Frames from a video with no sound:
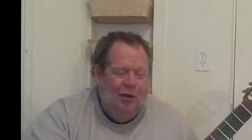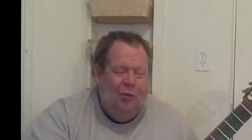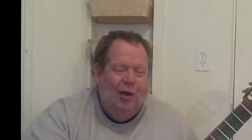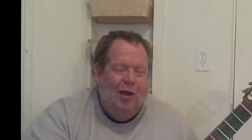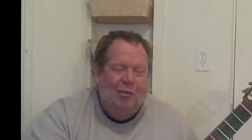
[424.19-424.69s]

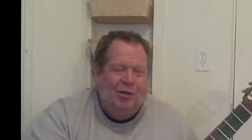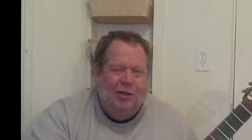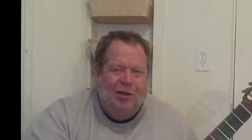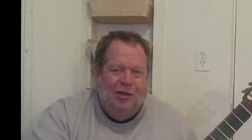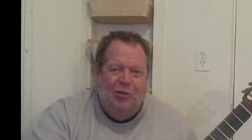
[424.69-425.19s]
We're not
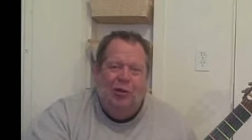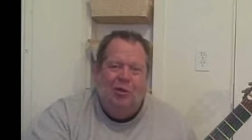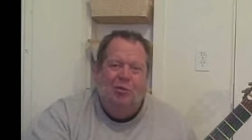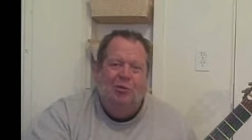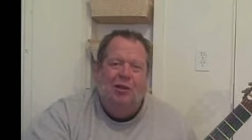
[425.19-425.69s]
machines, we're
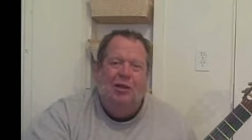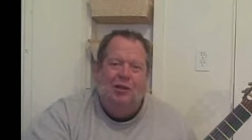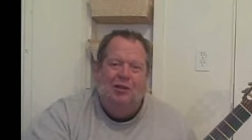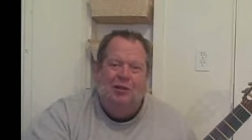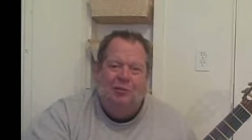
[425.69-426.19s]
human
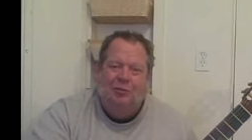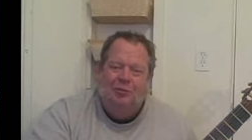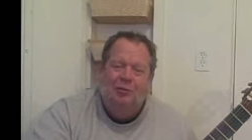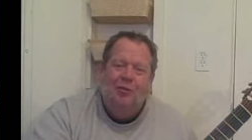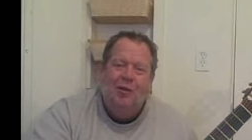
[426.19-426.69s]
beings.
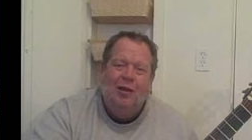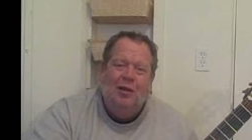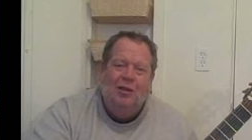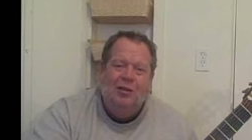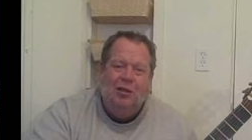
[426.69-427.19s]

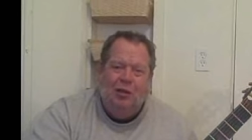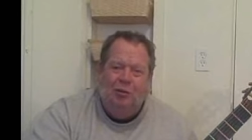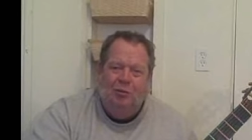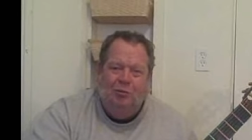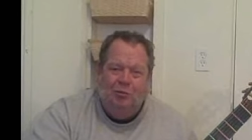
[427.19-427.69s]
So,
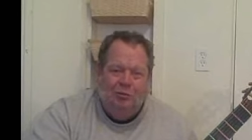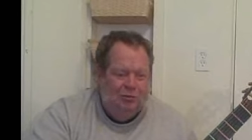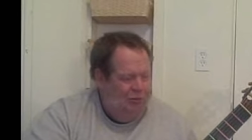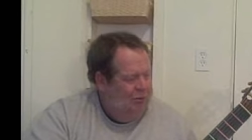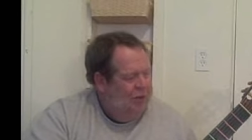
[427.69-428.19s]

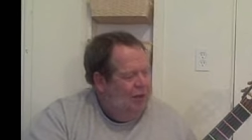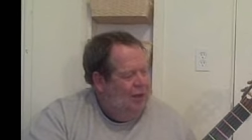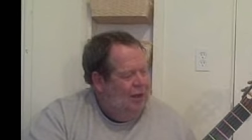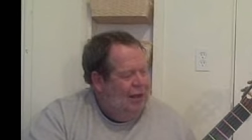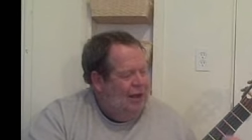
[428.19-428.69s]

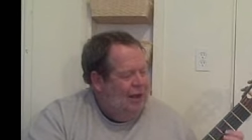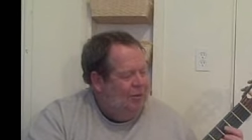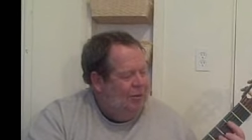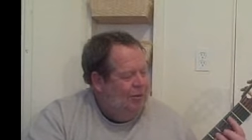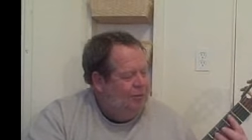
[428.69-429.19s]
that
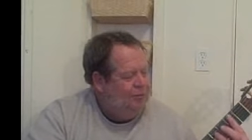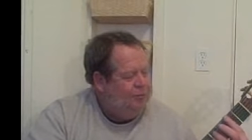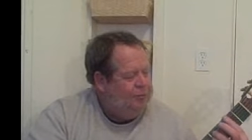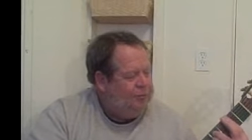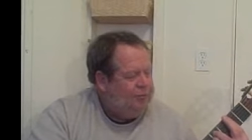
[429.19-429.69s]
happens.
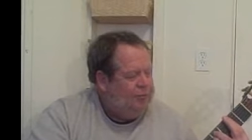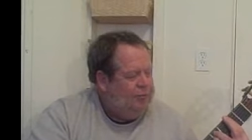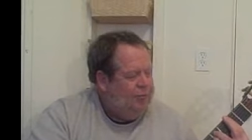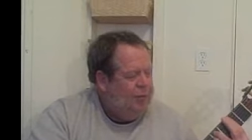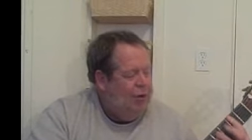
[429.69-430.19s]

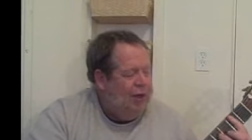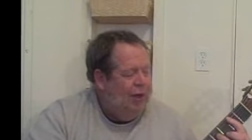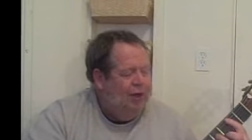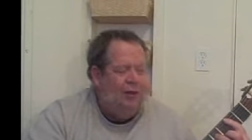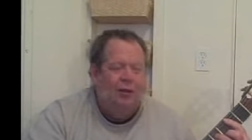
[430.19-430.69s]

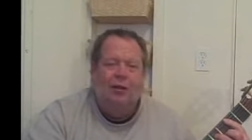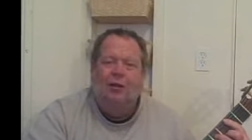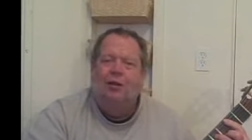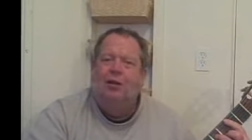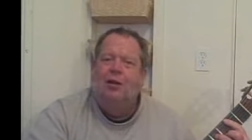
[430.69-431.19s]
Okay,
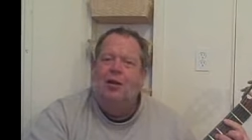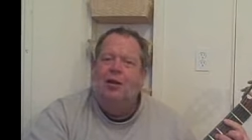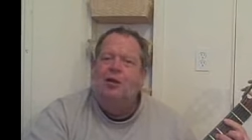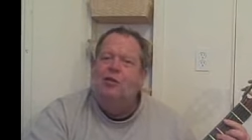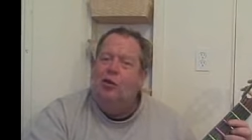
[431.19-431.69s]

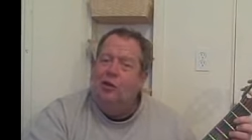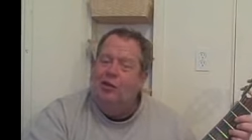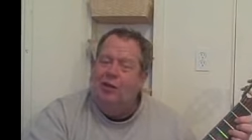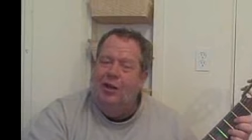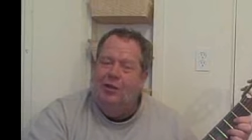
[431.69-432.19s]
so you
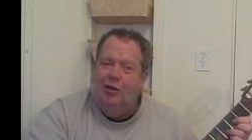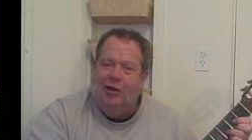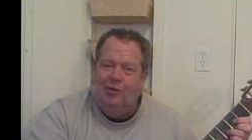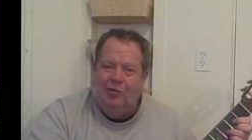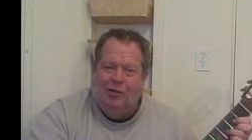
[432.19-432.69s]
understand
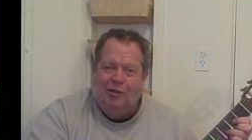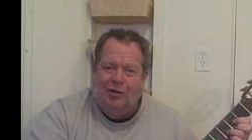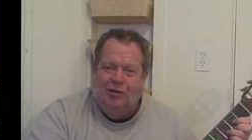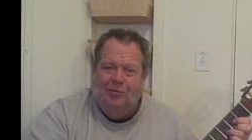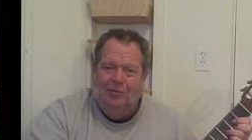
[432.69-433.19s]
transposition.